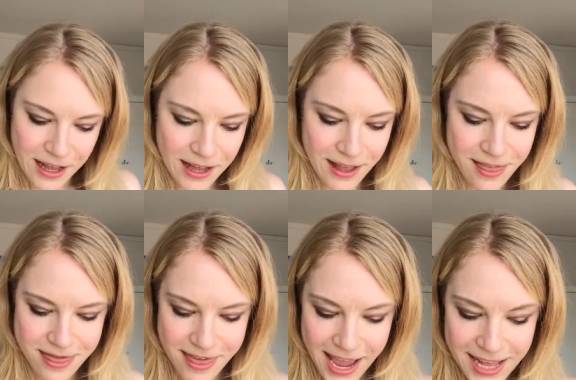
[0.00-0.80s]
Uh,
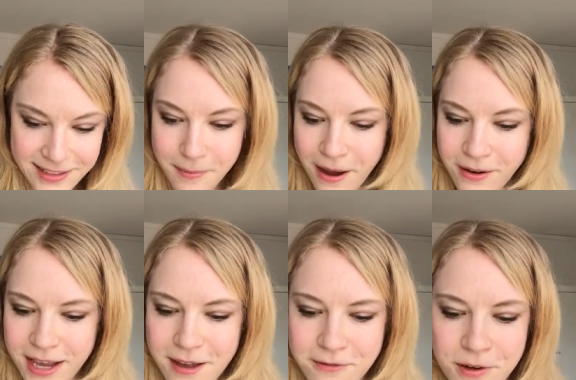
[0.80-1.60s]
that's about
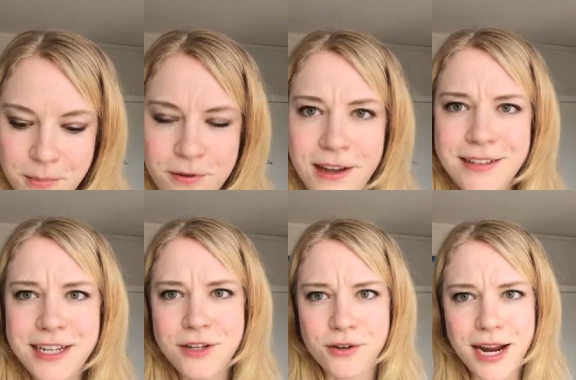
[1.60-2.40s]
it for
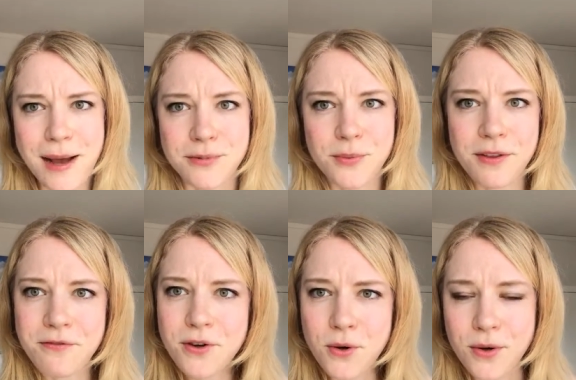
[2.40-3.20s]
preventing cramps with
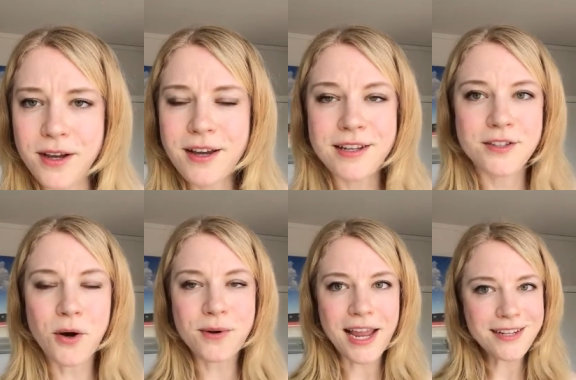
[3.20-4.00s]
food.
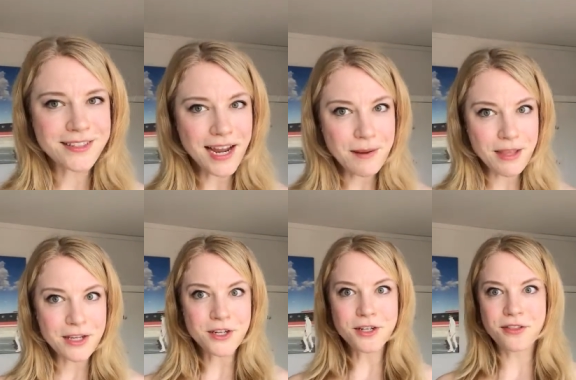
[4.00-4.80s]
So next time
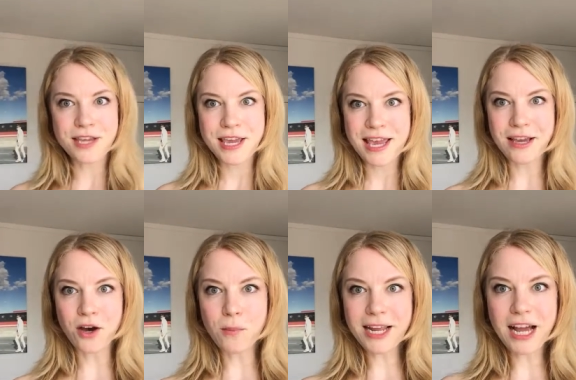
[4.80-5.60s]
that you're thinking,
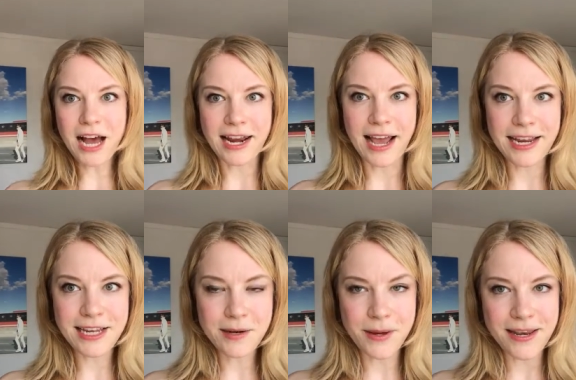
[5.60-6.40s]
oh my God, I
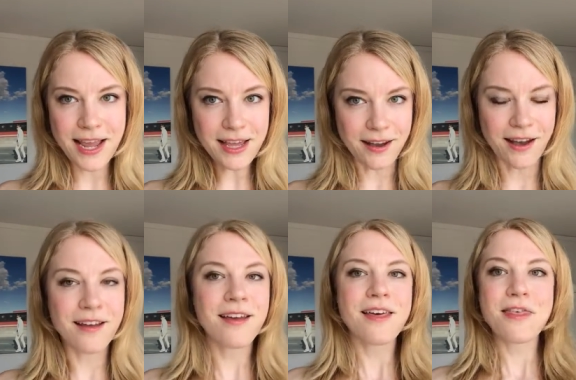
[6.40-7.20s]
need a banana,
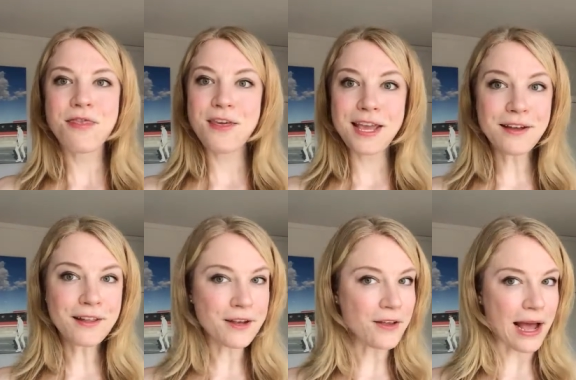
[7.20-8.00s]
think a
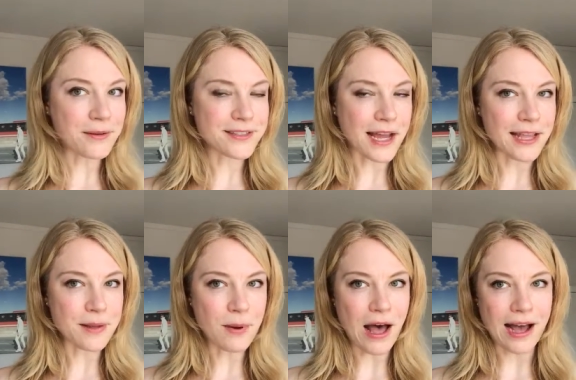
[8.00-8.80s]
little outside
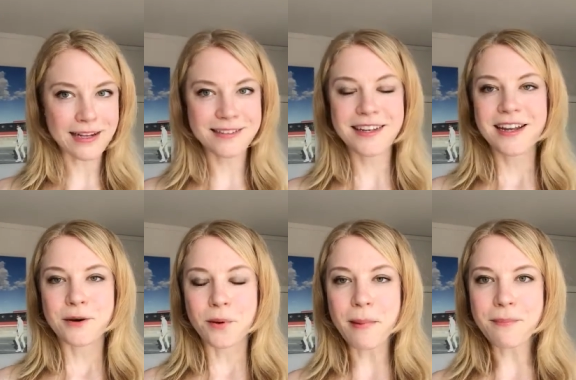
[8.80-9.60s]
the box.
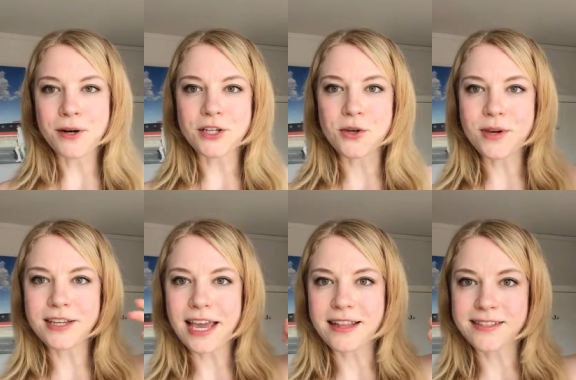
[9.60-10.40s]
Remember, you
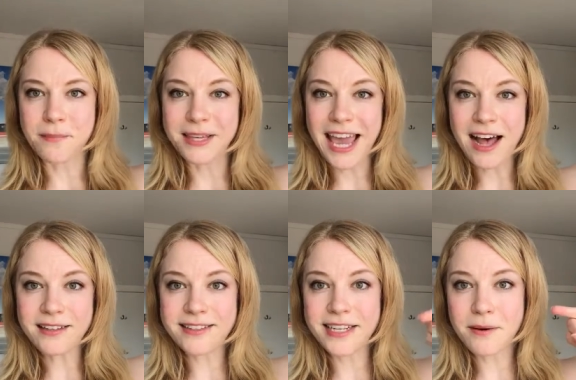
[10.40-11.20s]
can get some
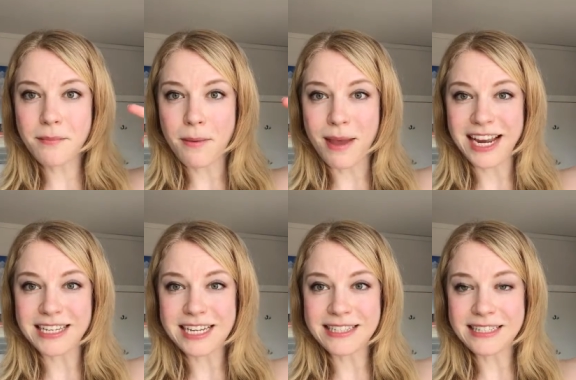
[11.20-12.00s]
calcium,
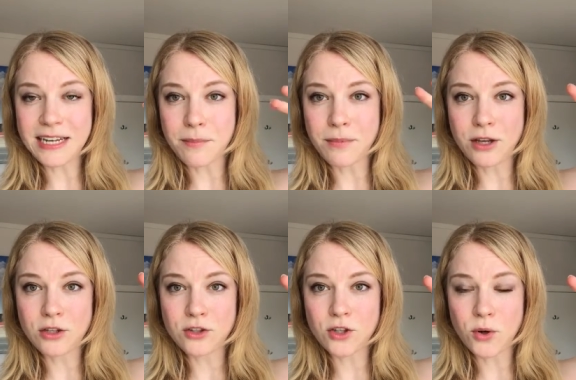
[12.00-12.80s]
magnesium,
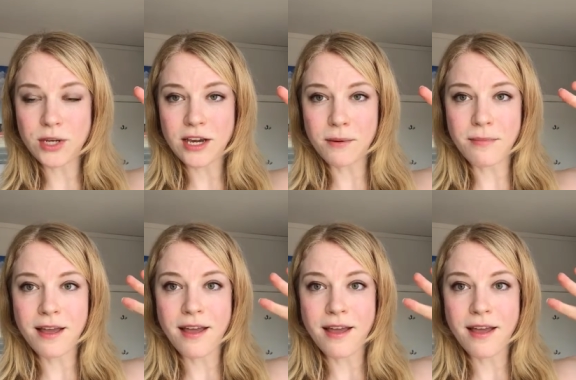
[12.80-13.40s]
sodium,